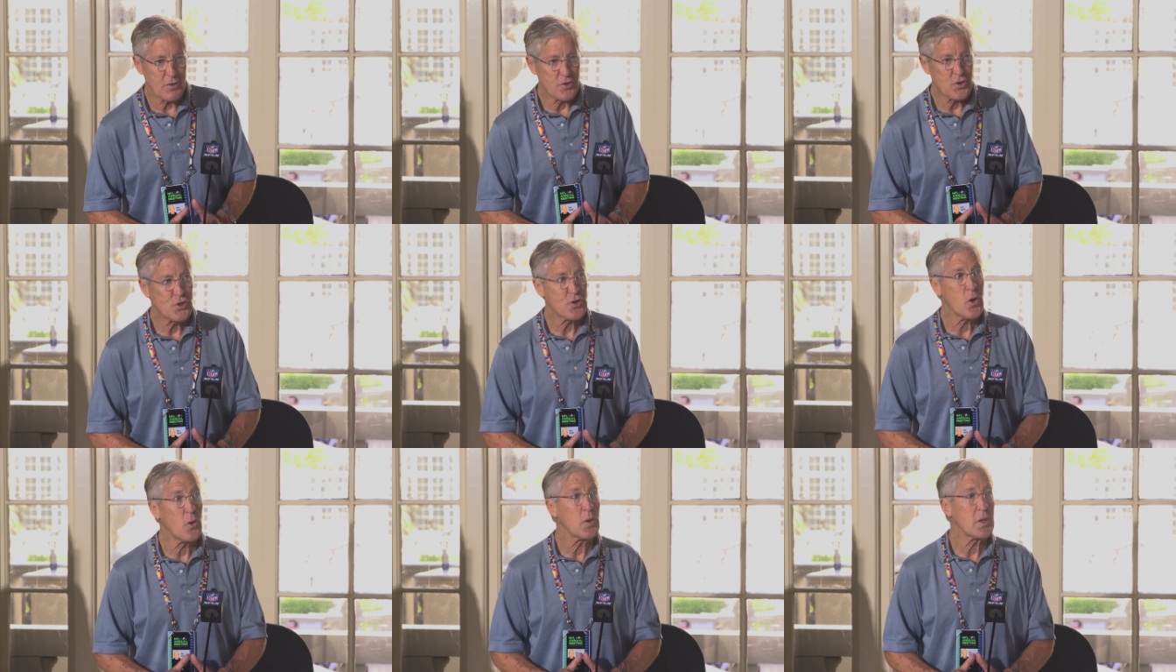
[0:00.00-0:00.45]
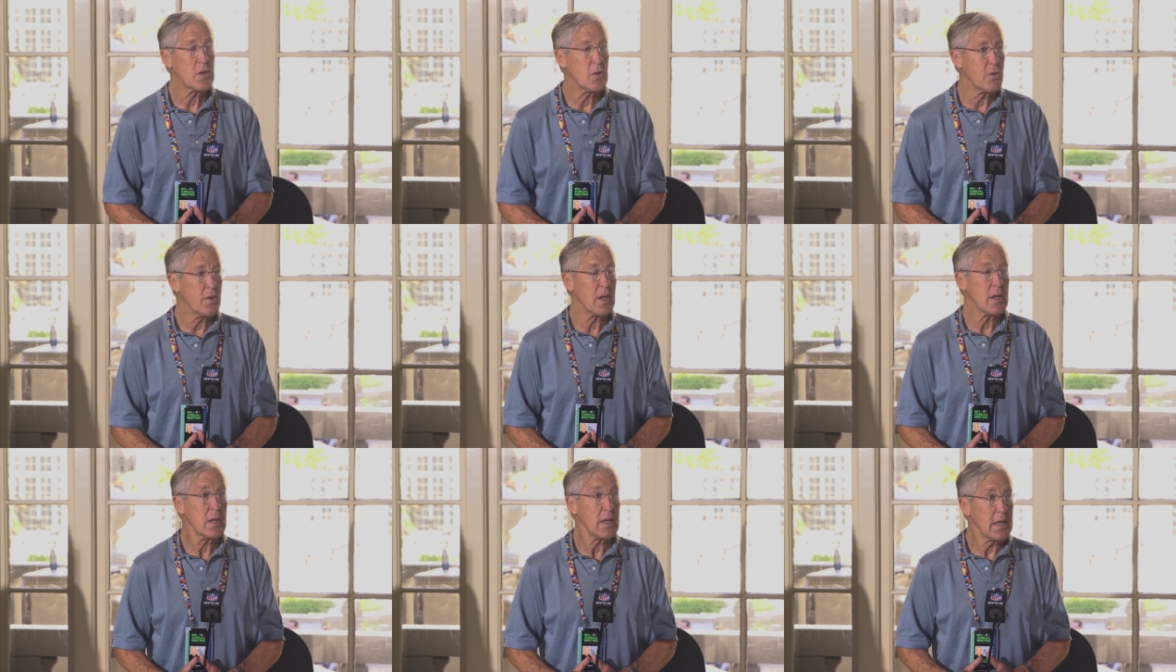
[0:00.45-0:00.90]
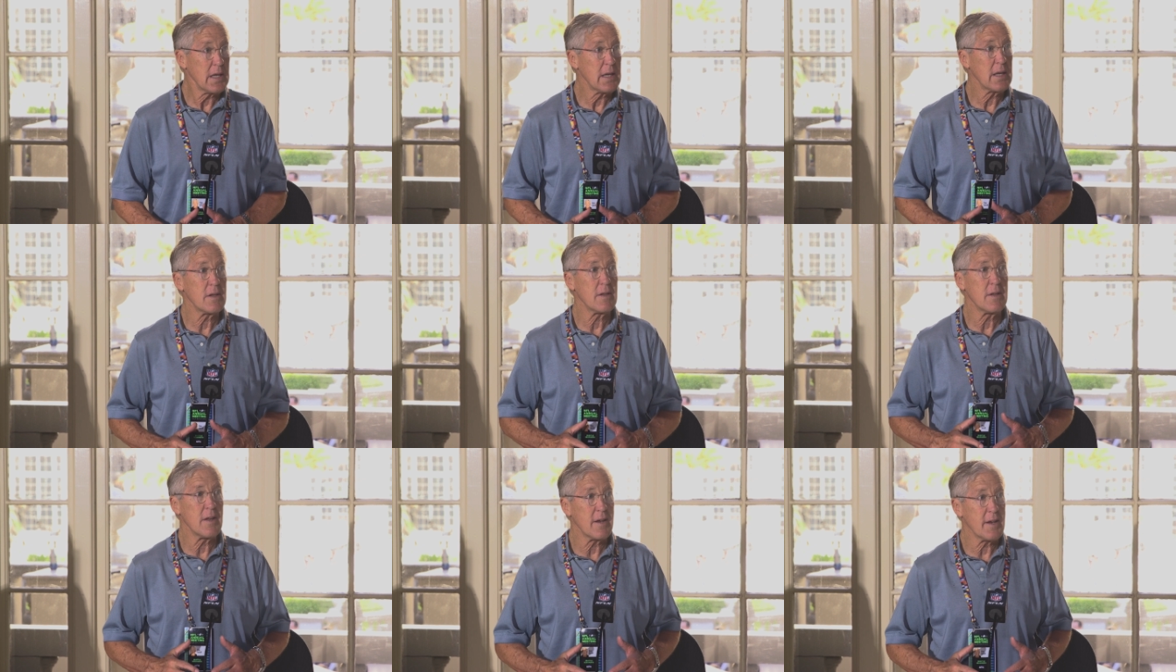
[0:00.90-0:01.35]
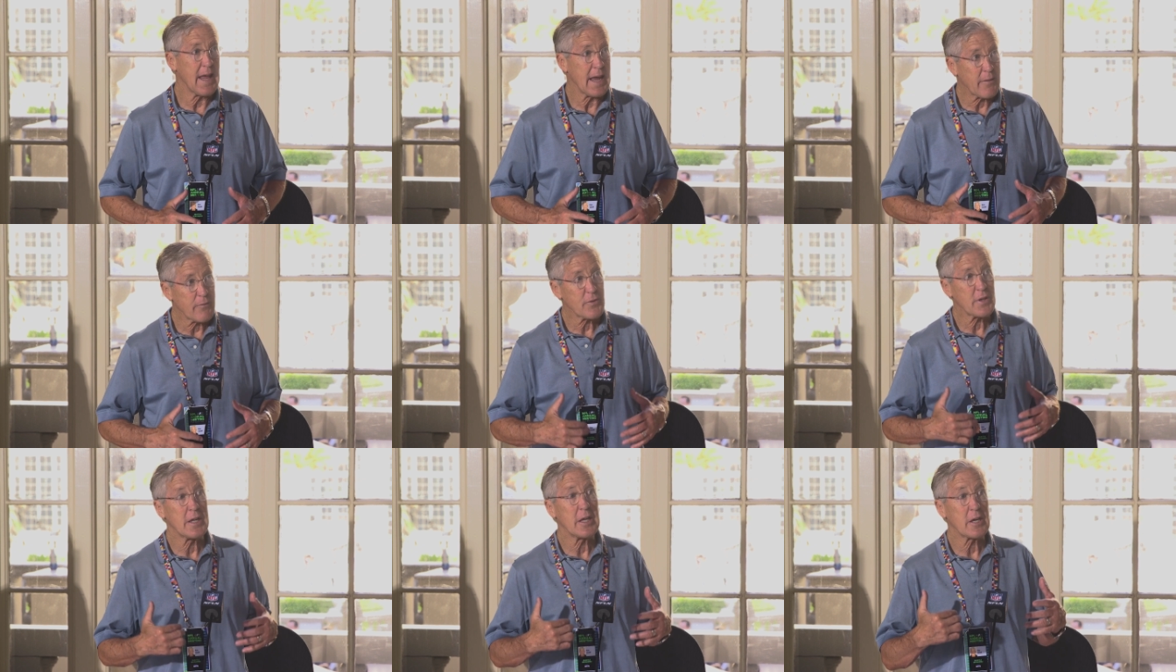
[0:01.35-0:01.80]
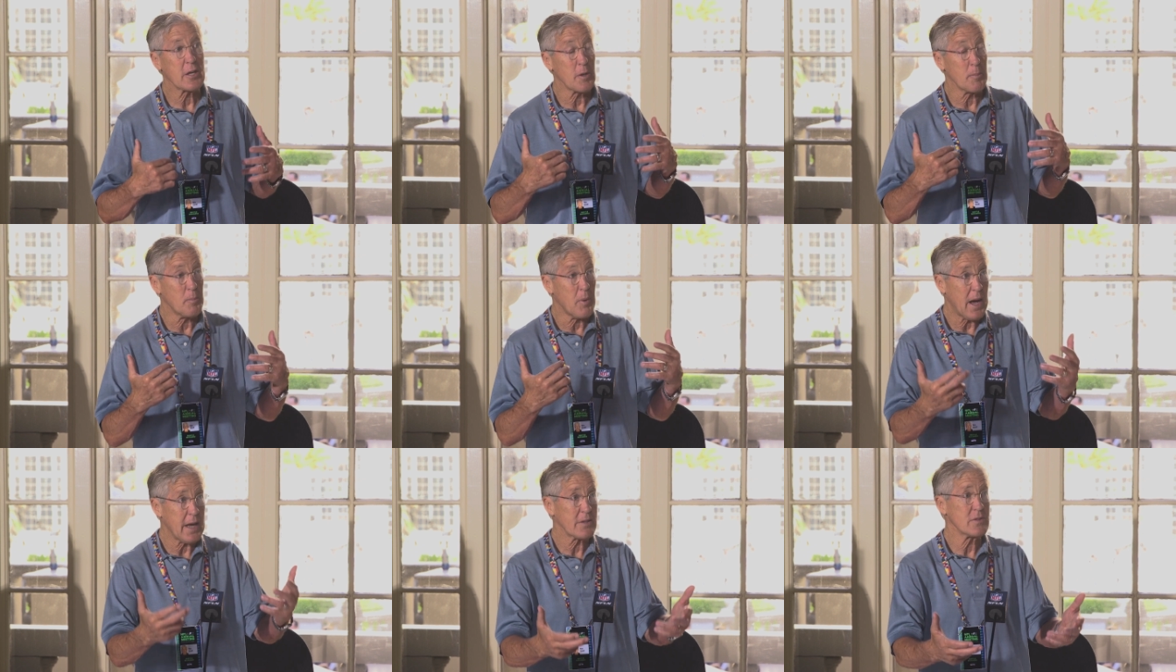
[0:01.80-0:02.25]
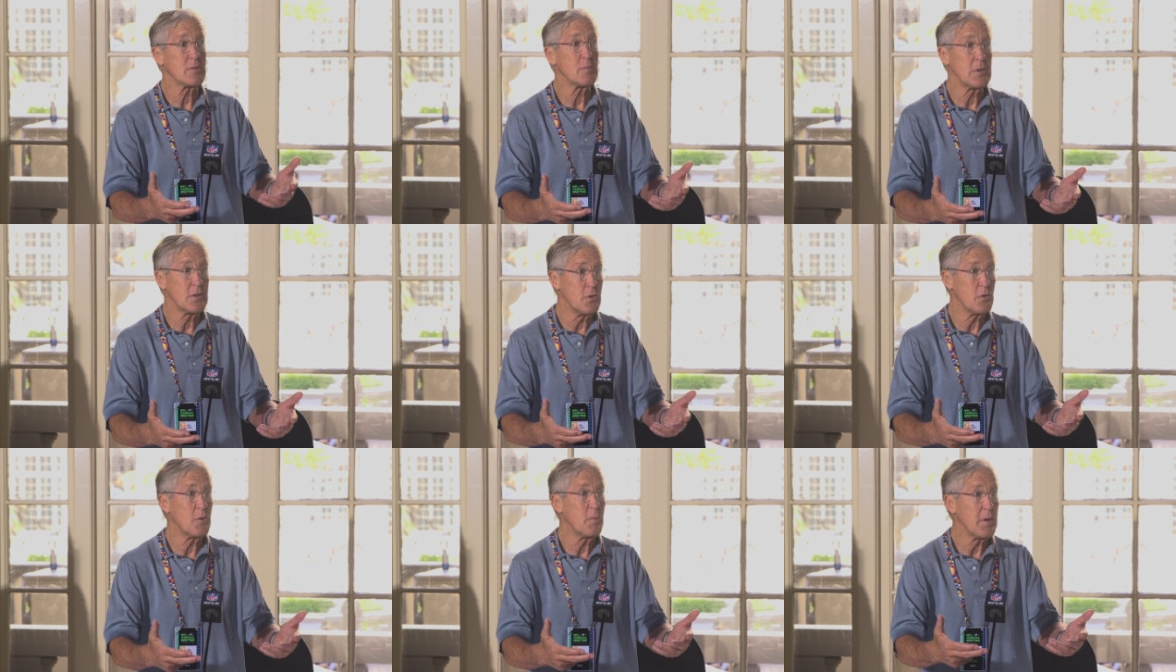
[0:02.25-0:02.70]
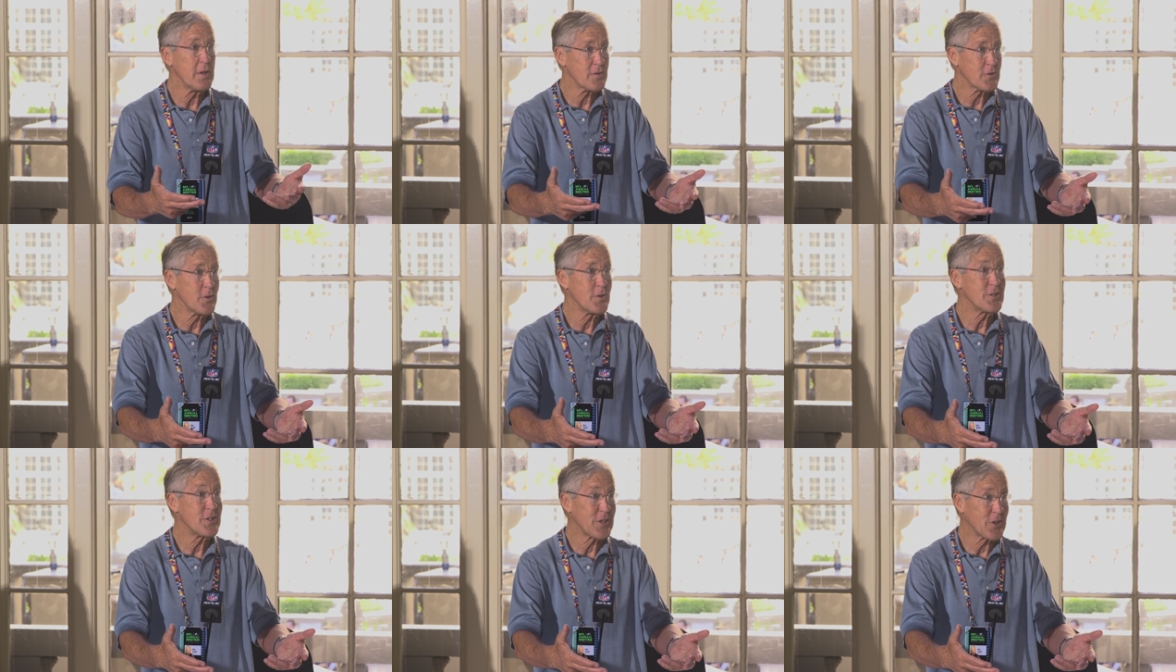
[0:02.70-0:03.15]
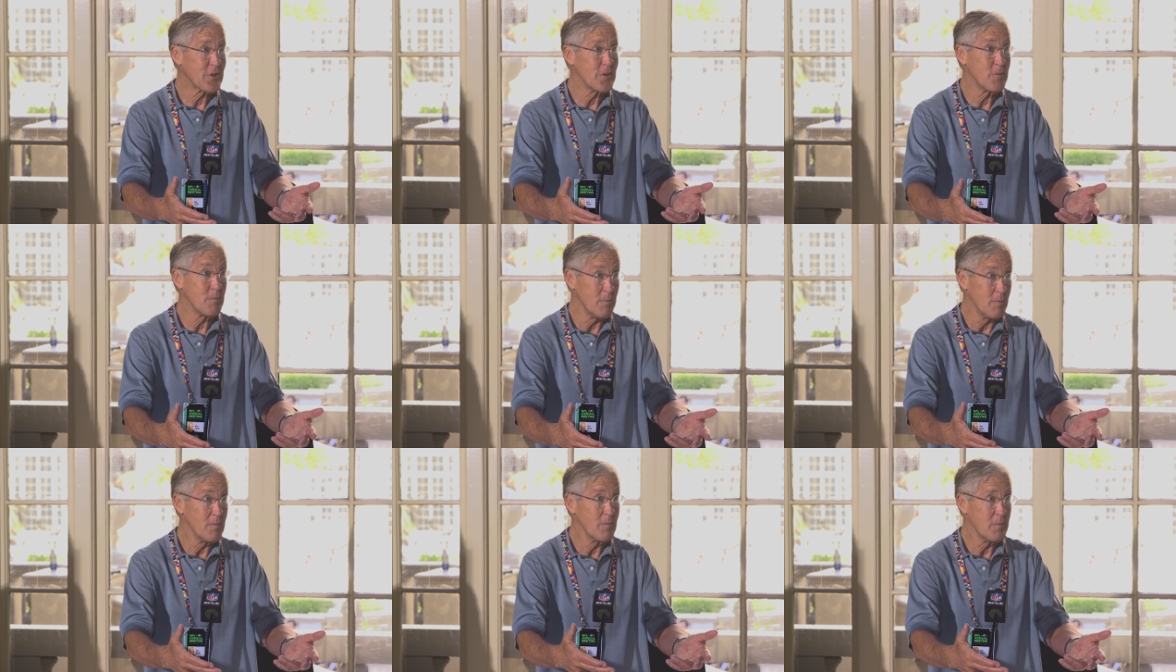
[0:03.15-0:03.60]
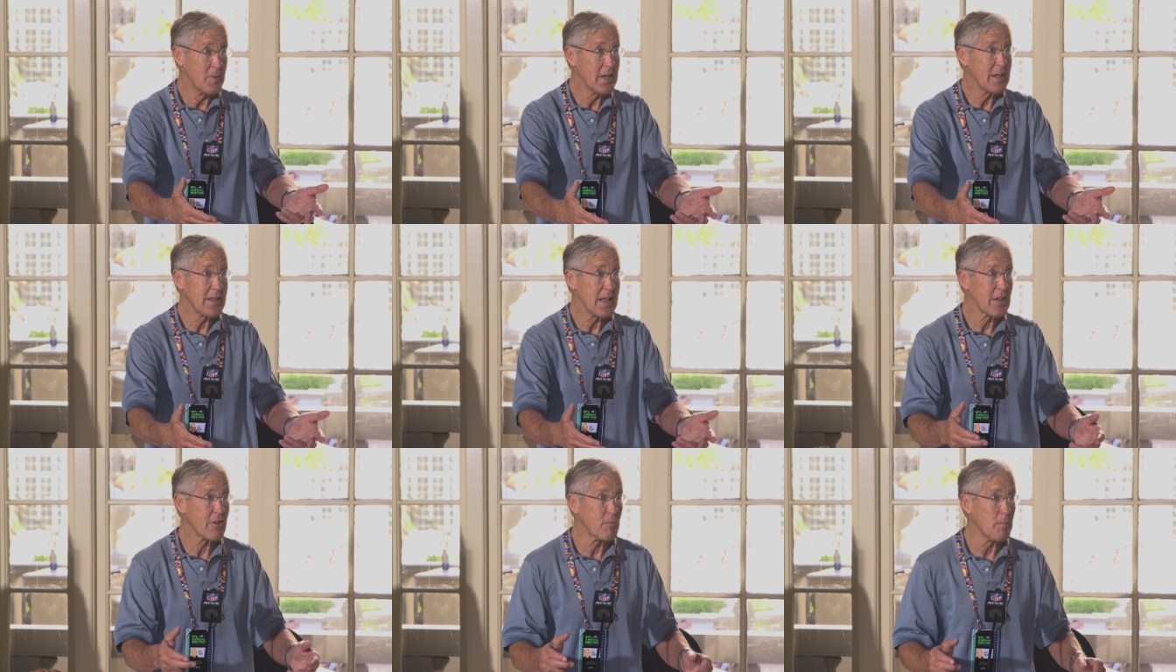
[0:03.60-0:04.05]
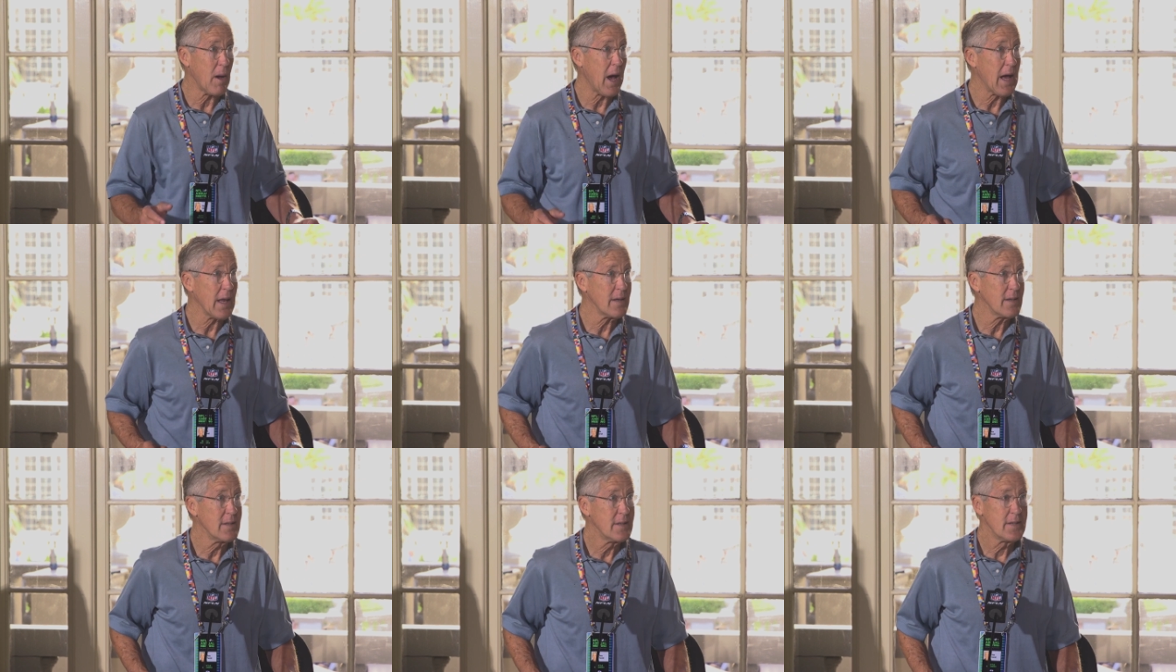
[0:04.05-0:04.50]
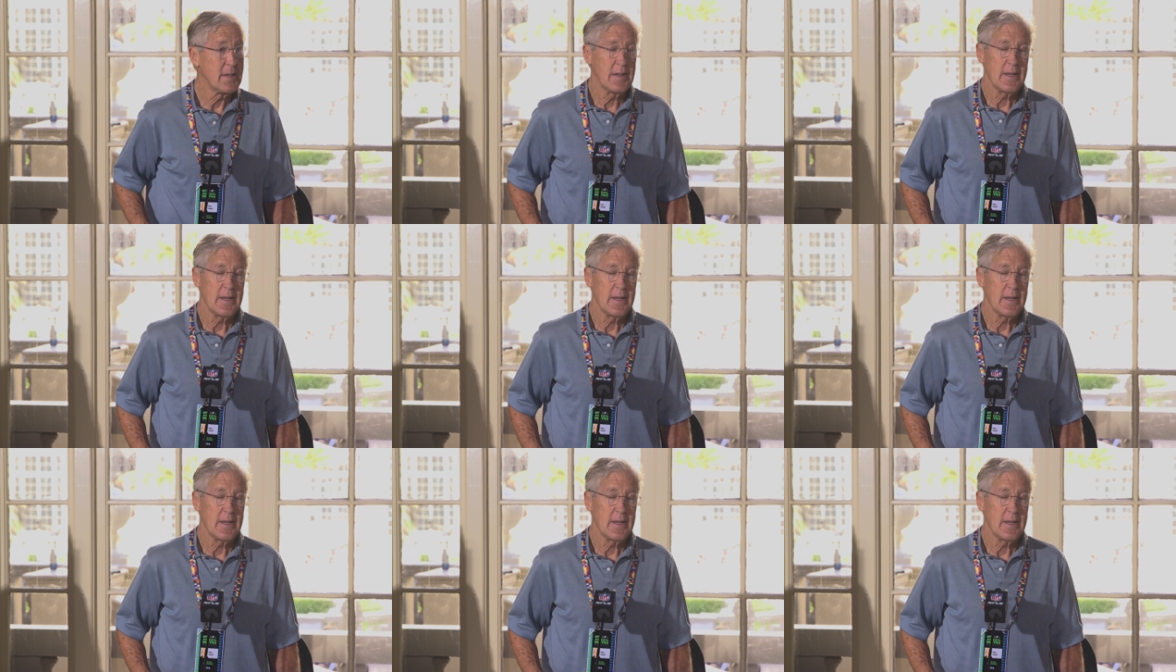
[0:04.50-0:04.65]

showing you that he had done everything he could possibly do to be as good as he could be at that spot.